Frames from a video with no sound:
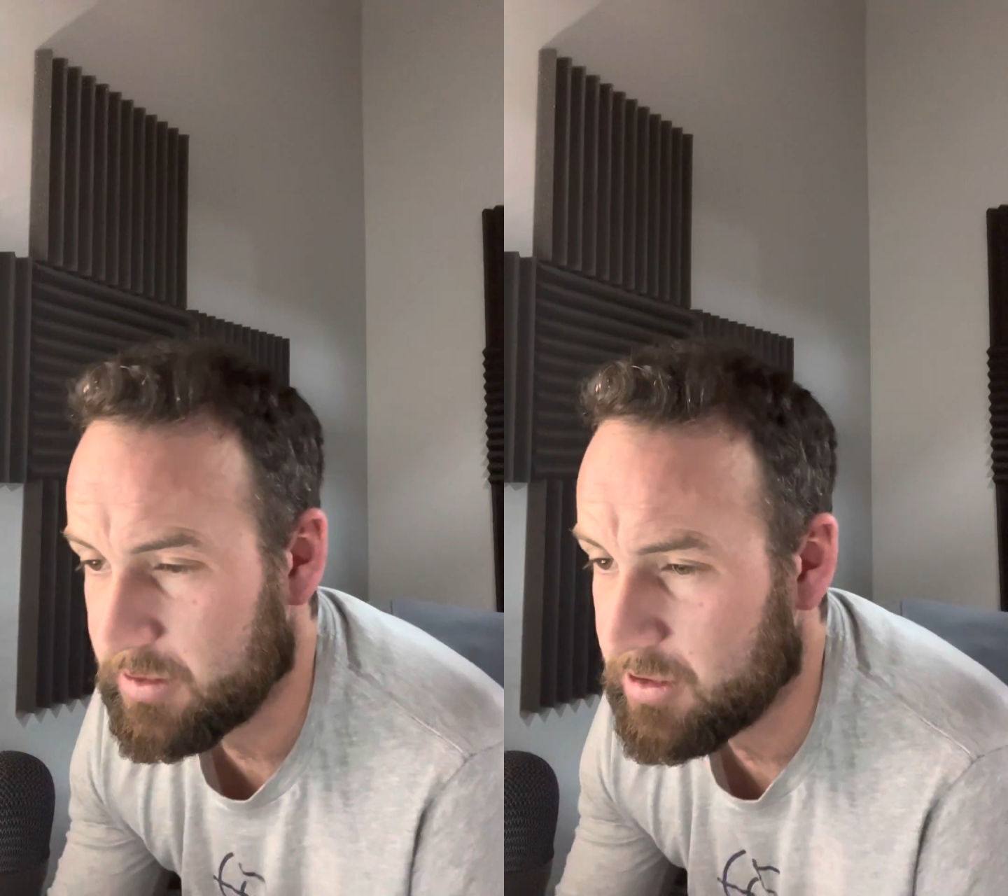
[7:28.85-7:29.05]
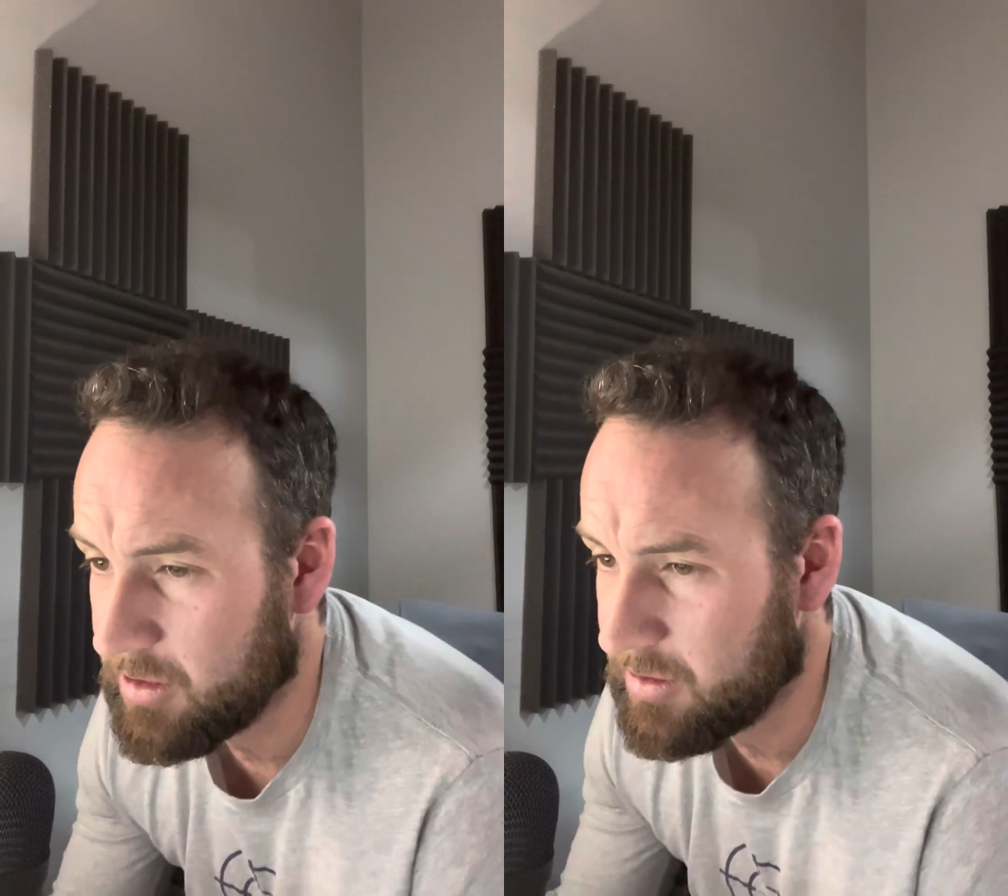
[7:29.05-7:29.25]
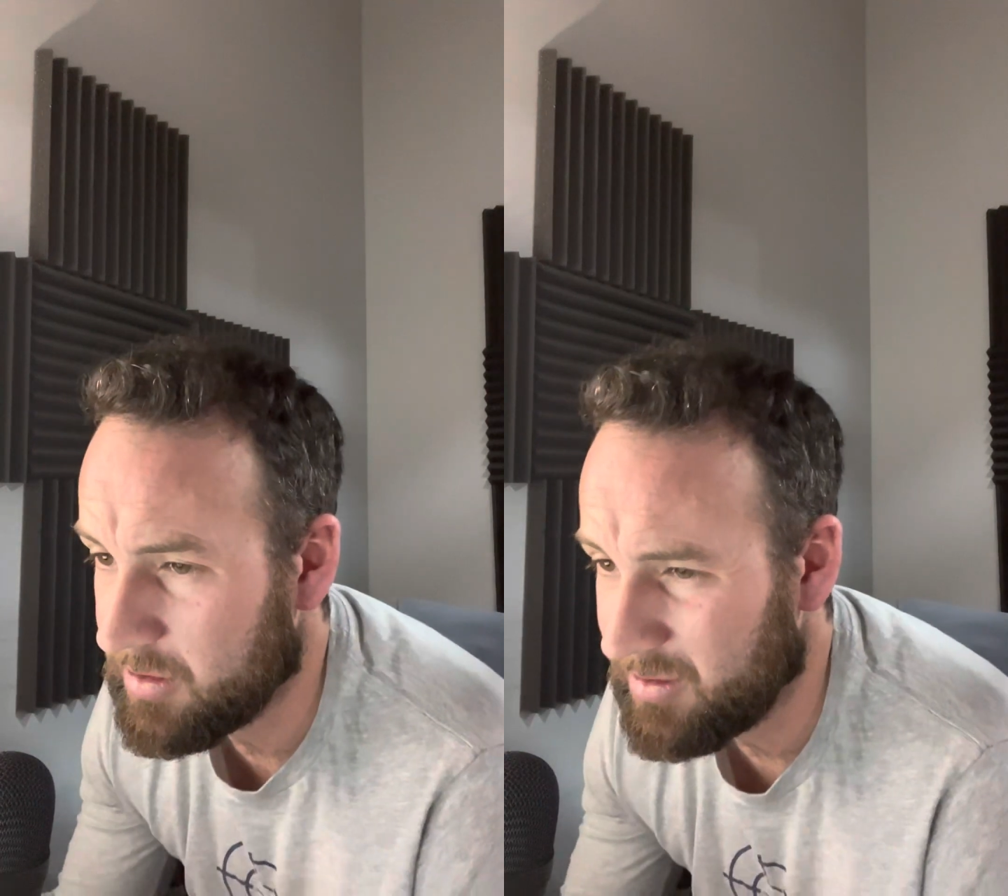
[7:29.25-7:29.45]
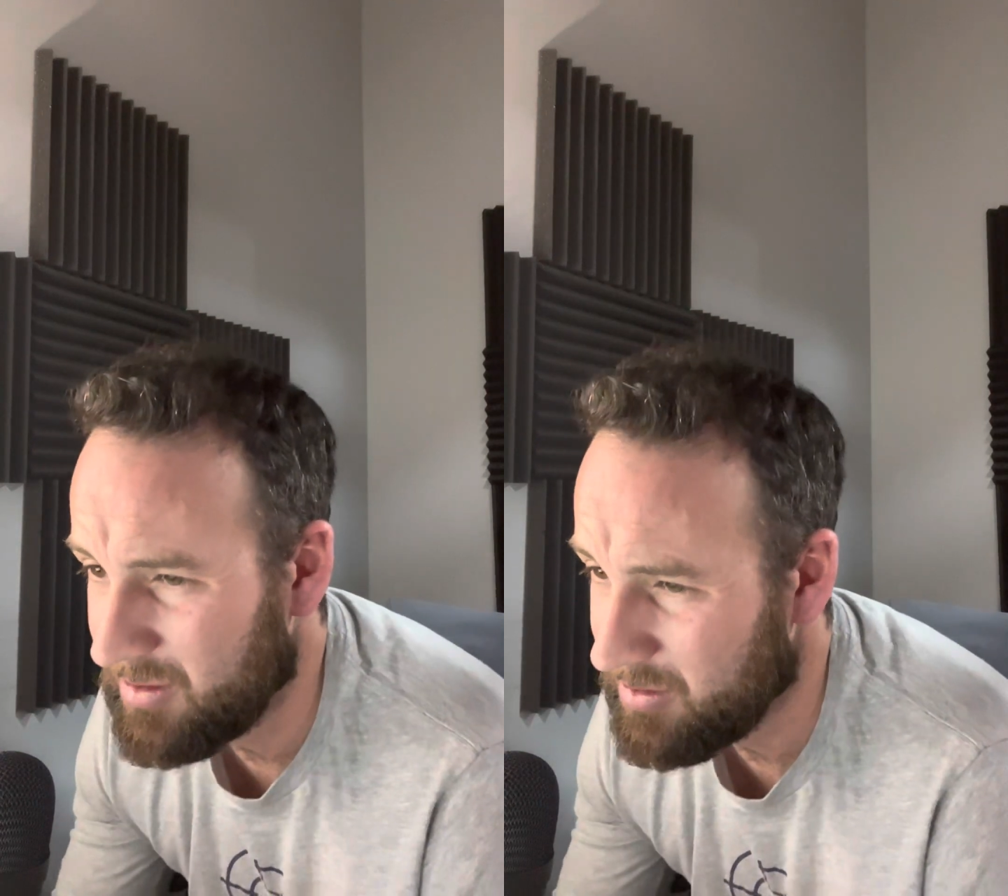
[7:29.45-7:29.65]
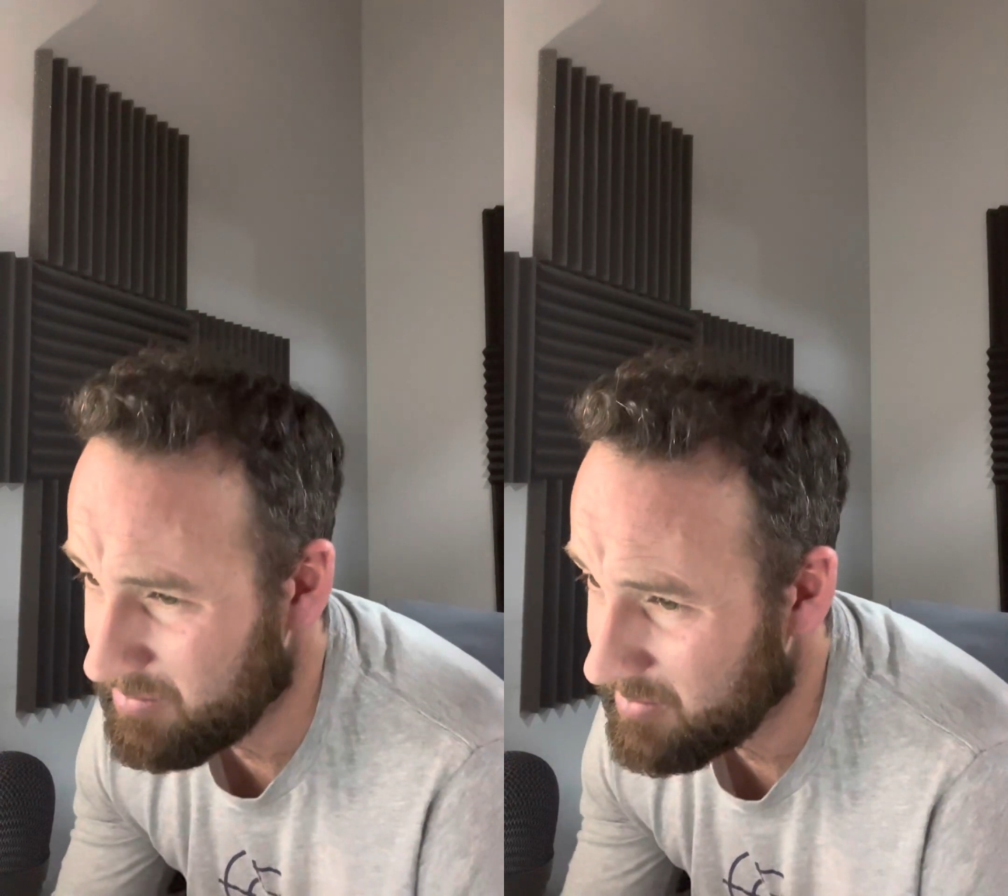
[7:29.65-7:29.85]
So
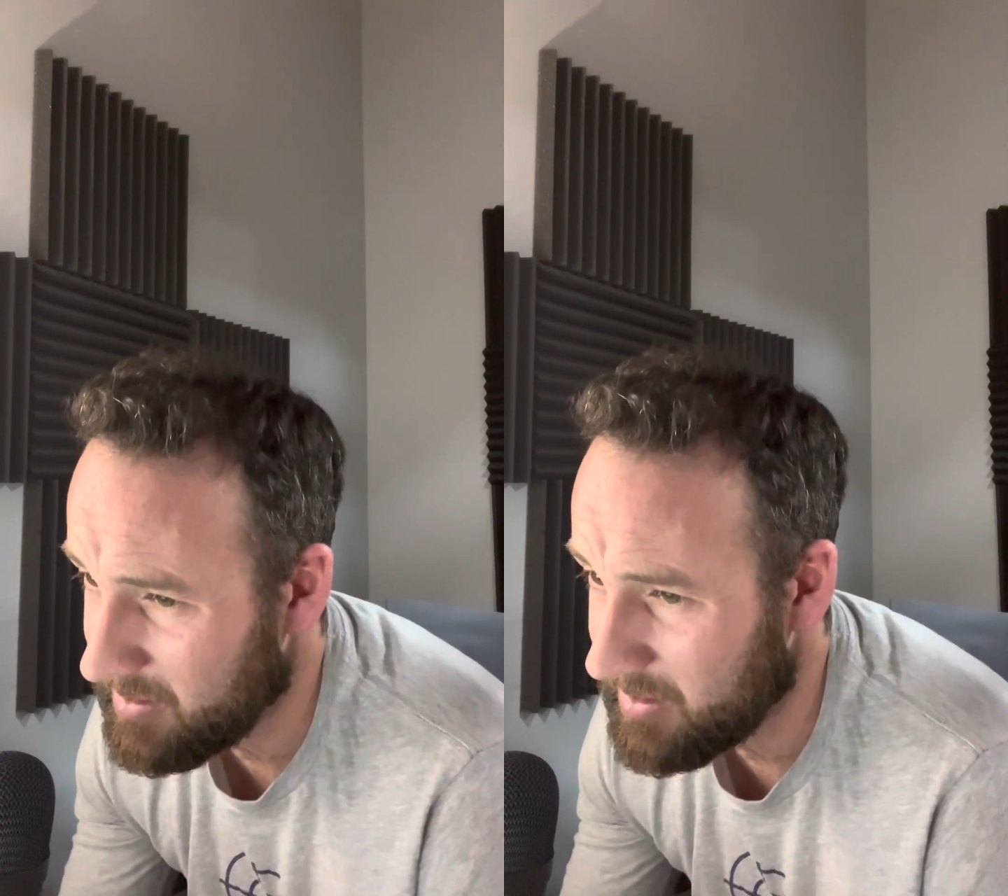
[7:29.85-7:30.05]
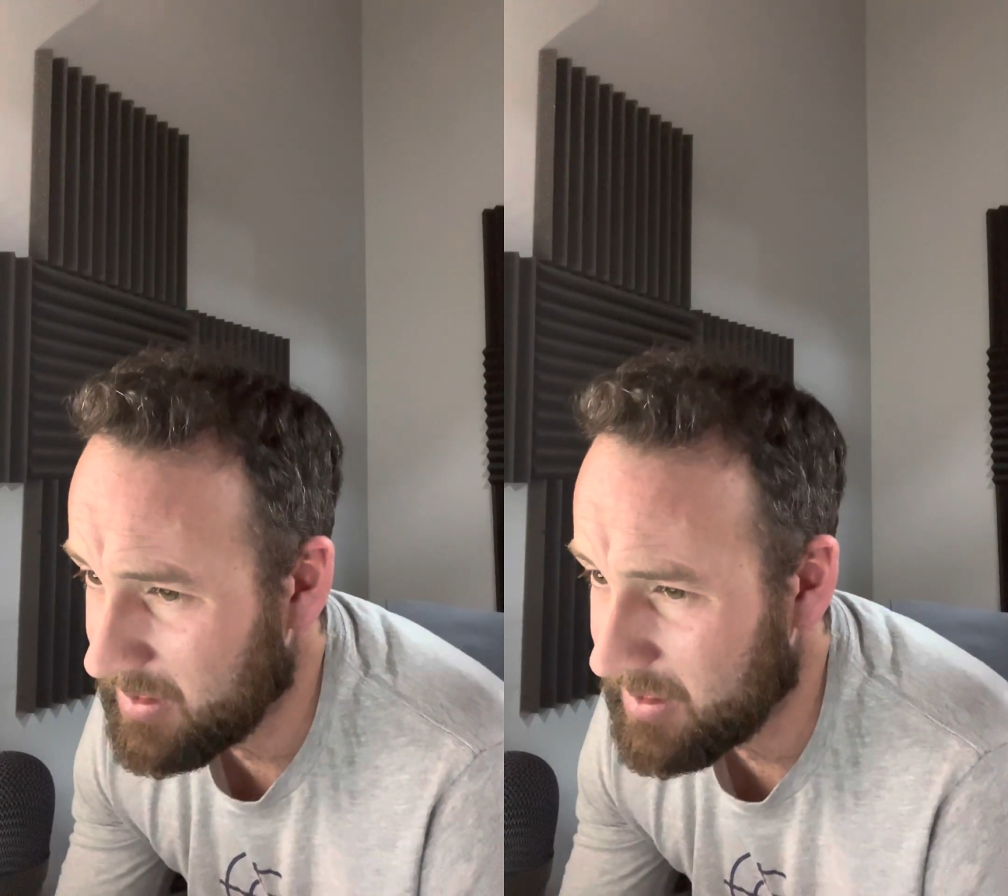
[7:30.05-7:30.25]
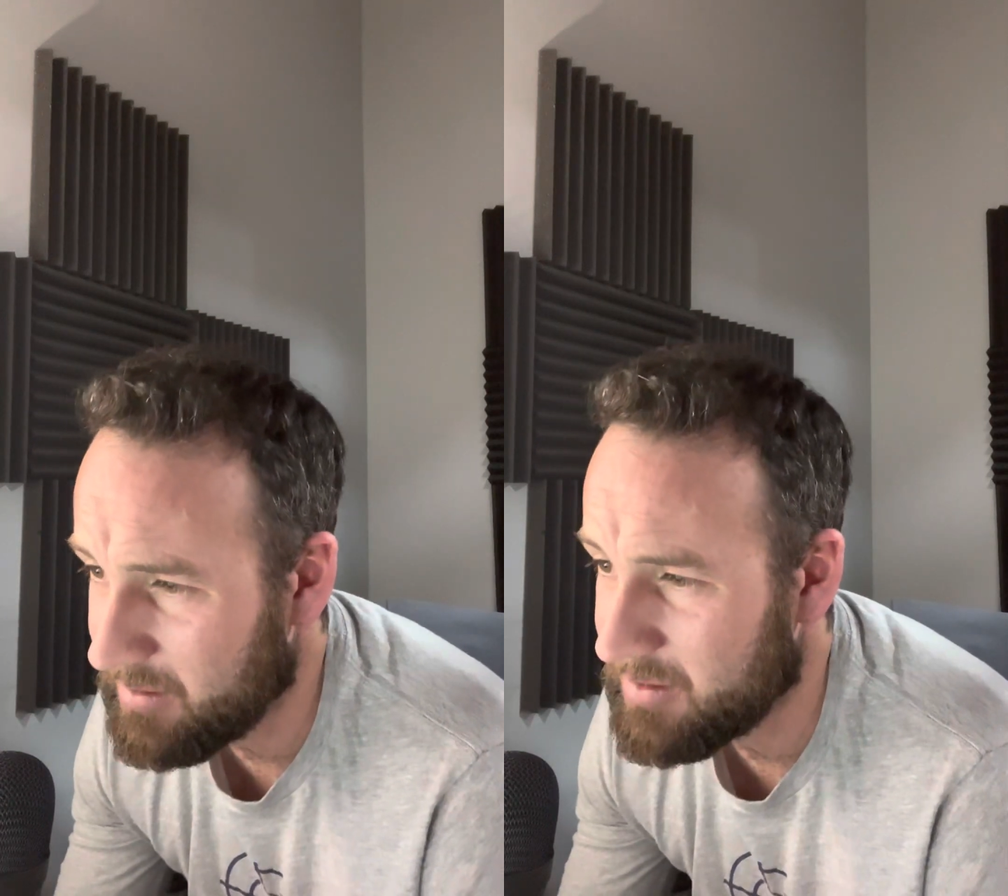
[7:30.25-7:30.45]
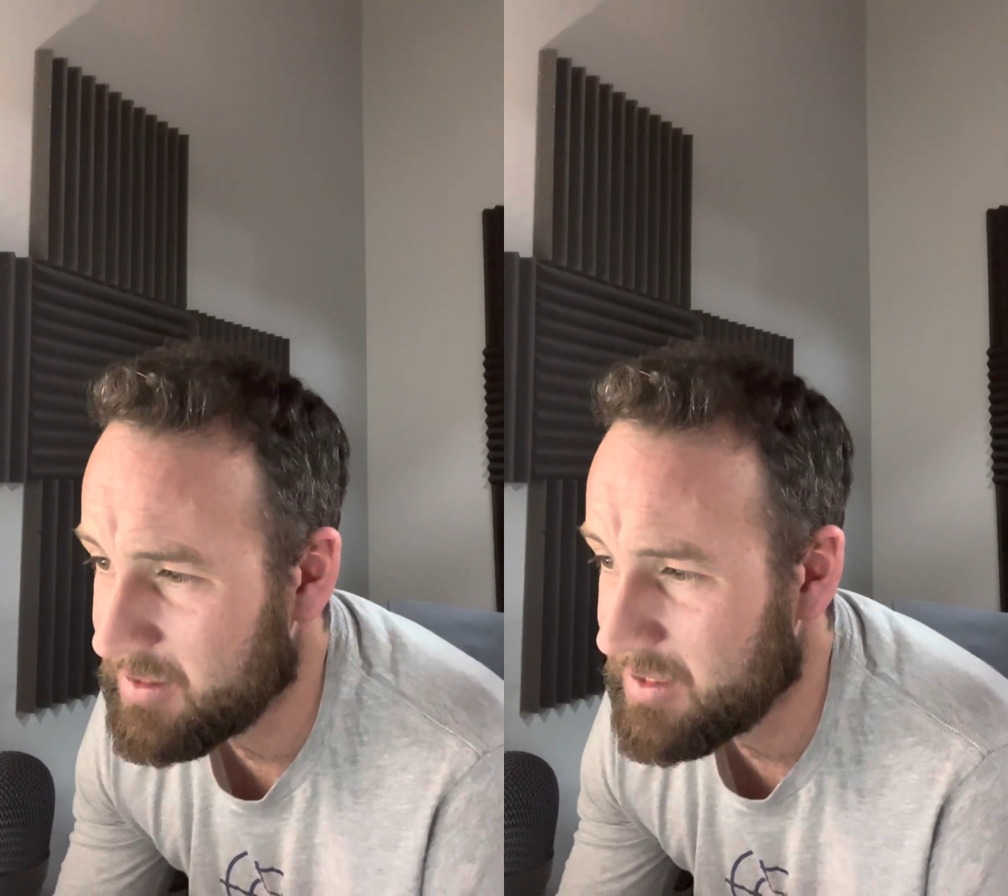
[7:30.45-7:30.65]
you like